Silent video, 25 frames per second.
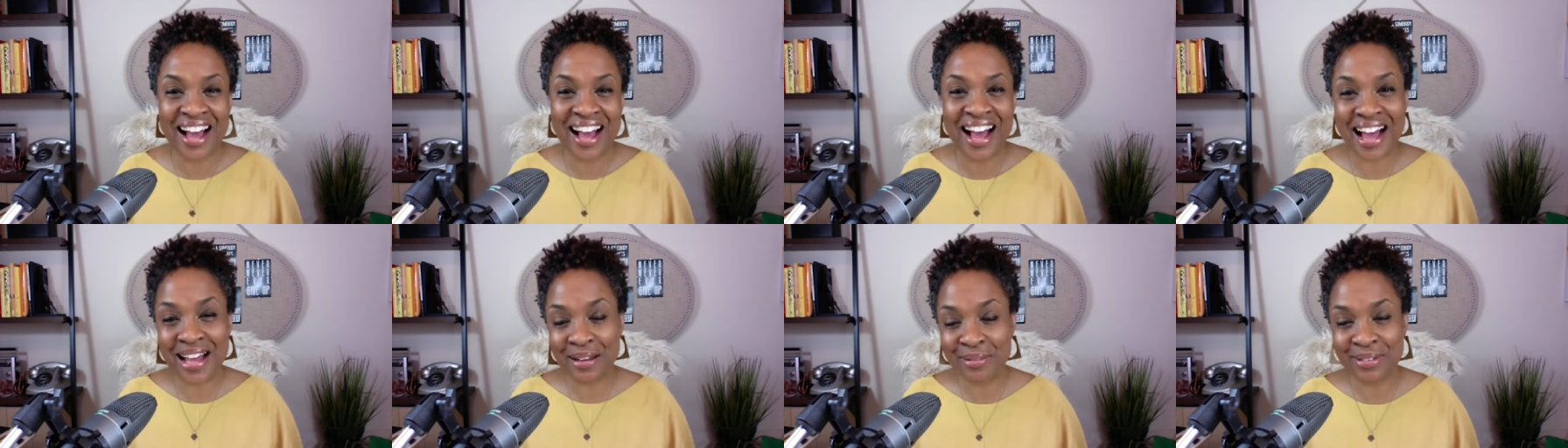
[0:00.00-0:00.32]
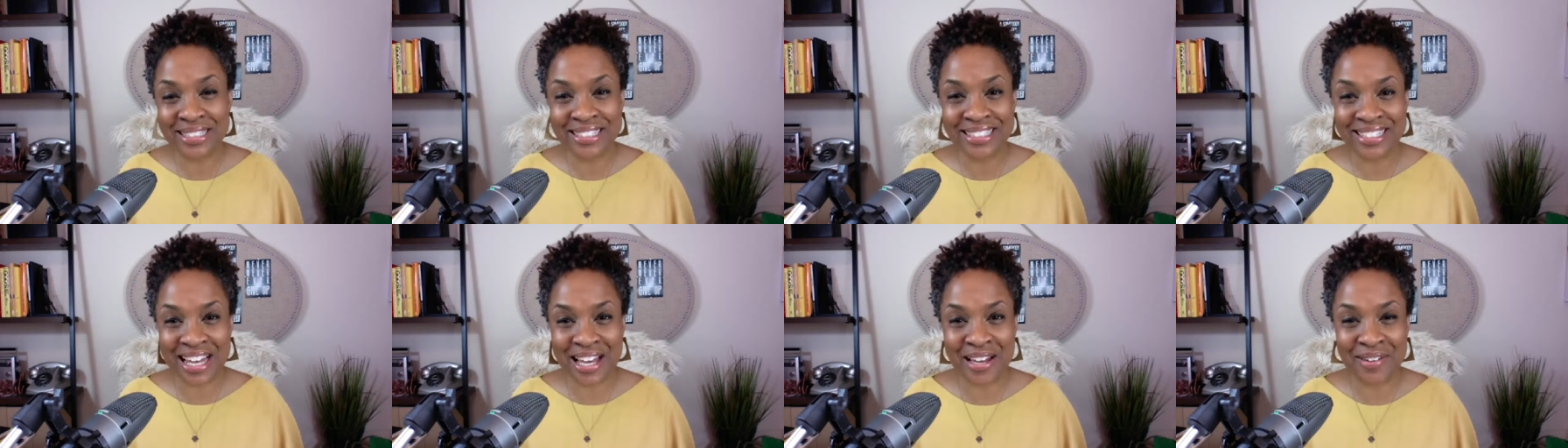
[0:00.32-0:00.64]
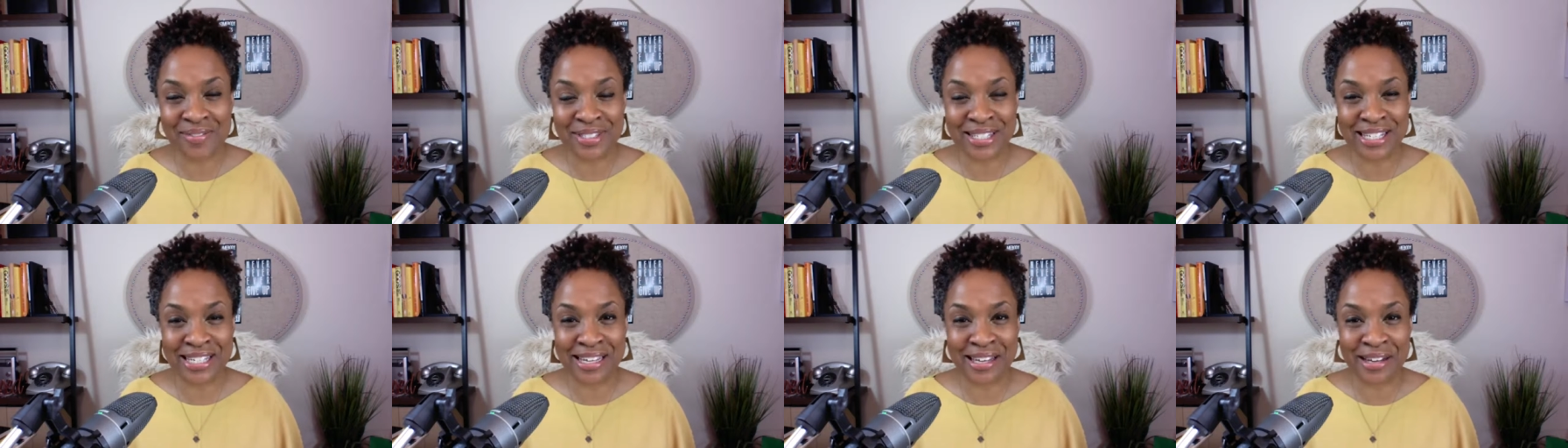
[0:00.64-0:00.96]
I would
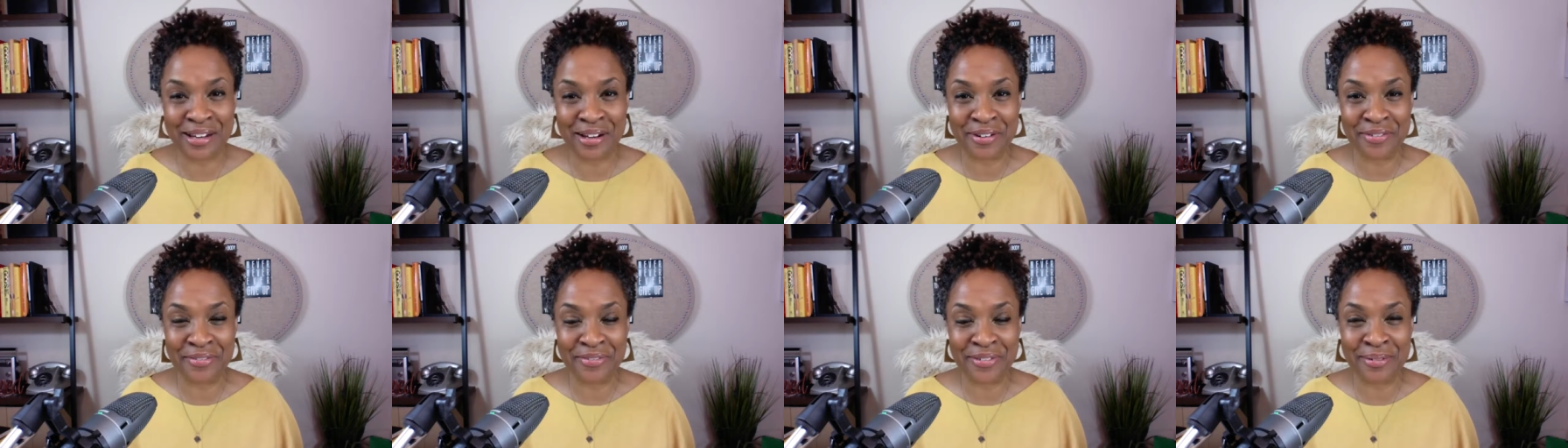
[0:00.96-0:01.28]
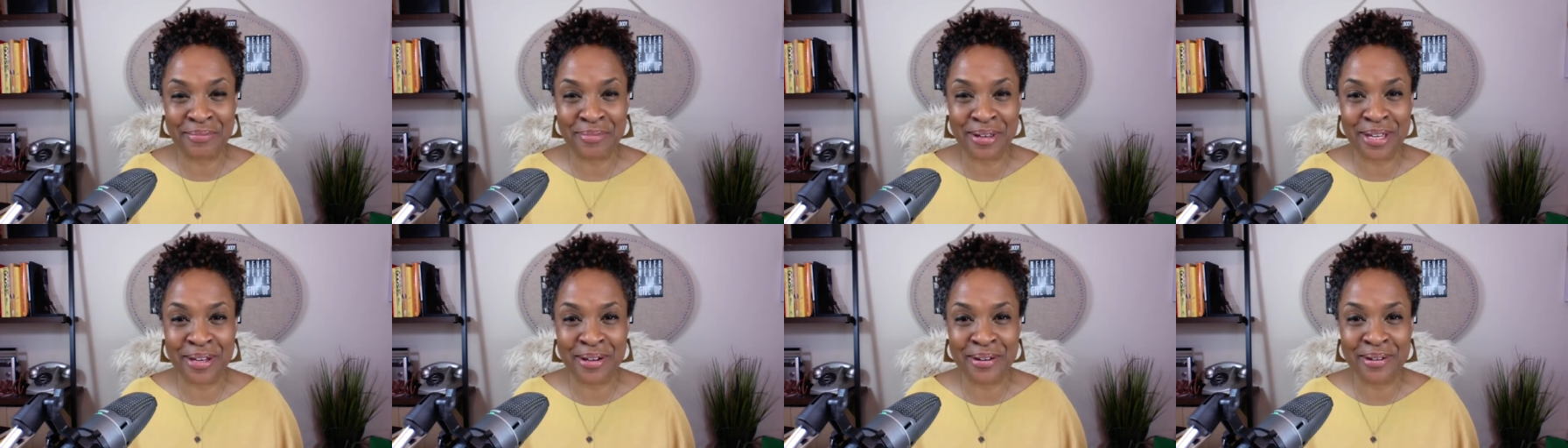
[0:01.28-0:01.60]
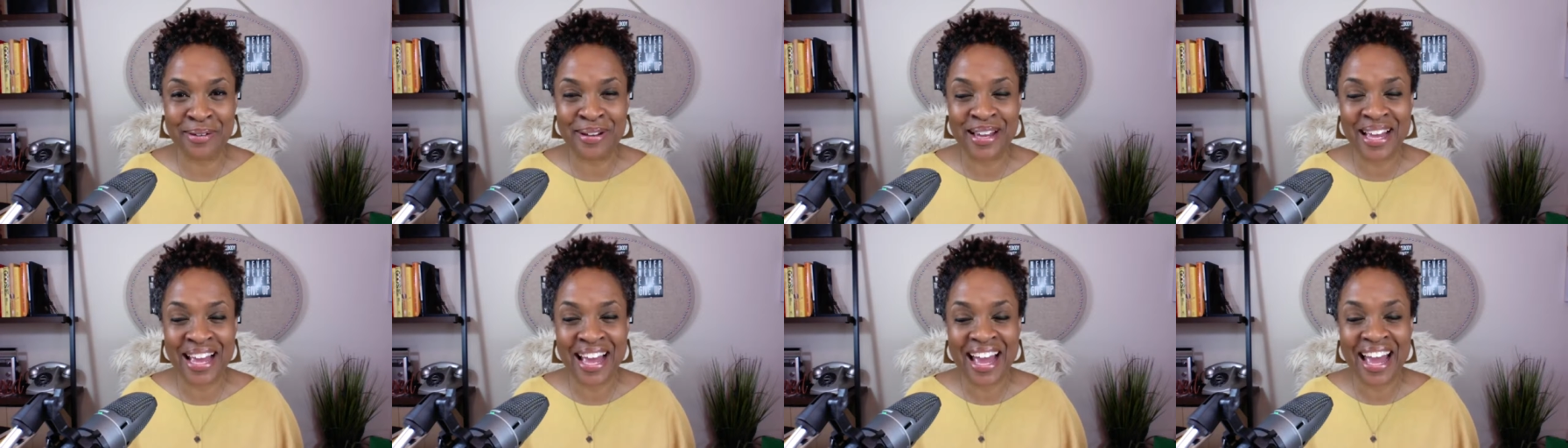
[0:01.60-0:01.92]
love to hear from
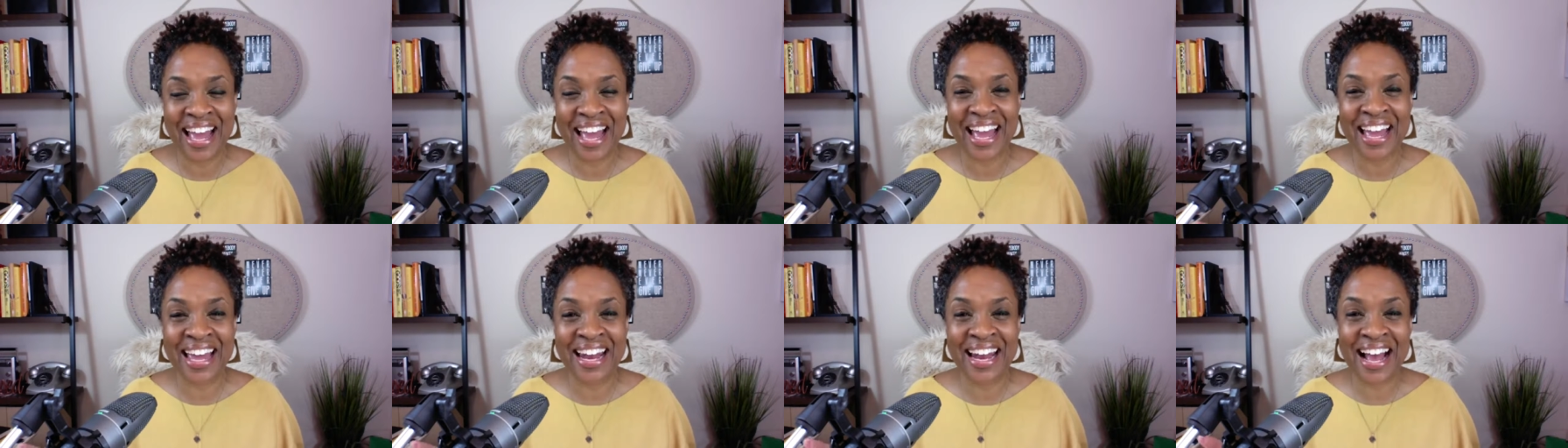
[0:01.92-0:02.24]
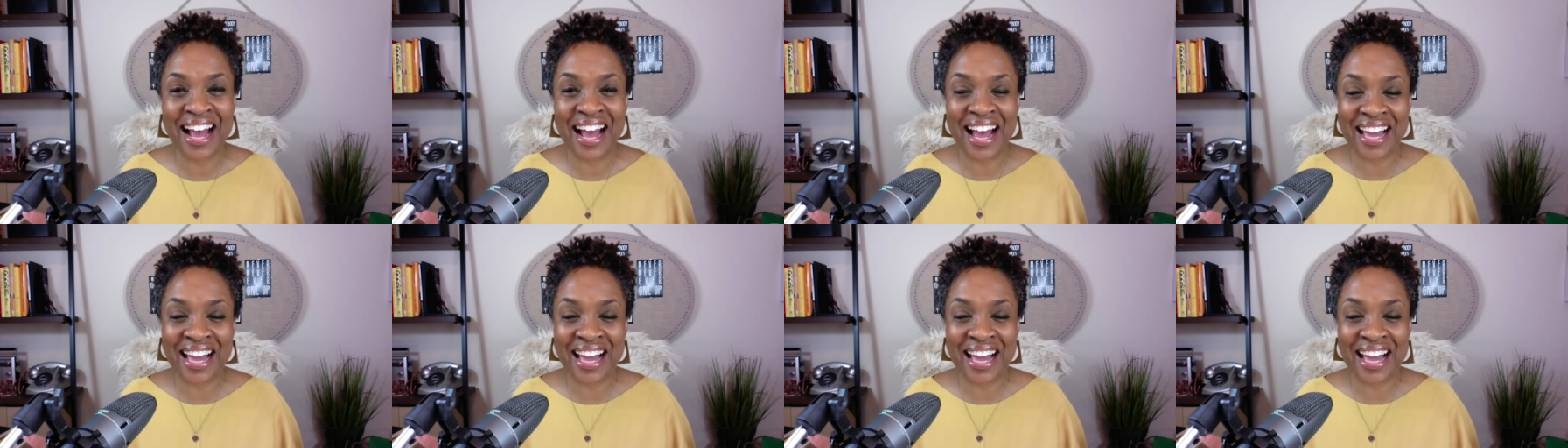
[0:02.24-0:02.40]
you, and